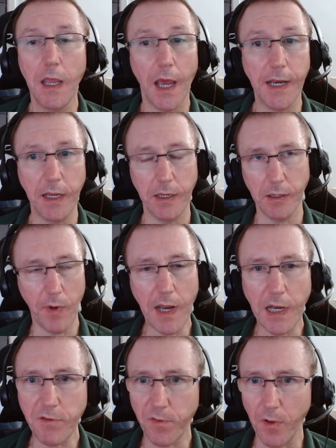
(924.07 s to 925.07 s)
And it
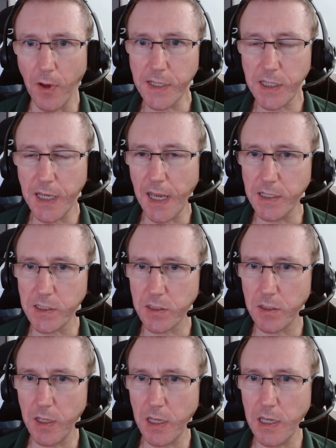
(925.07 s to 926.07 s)
really flies
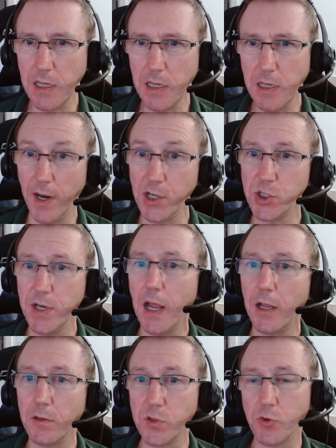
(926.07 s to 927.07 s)
against the
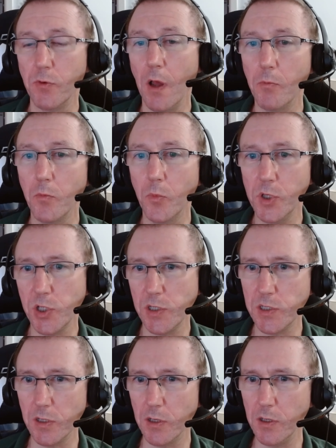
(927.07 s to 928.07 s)
rationale of Scrum, which
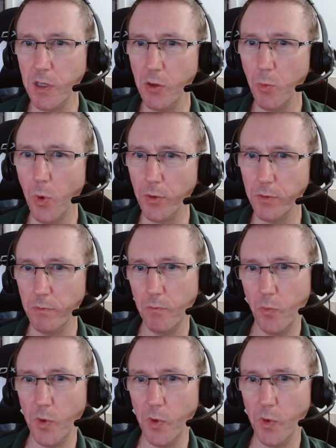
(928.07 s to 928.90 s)
is that you want,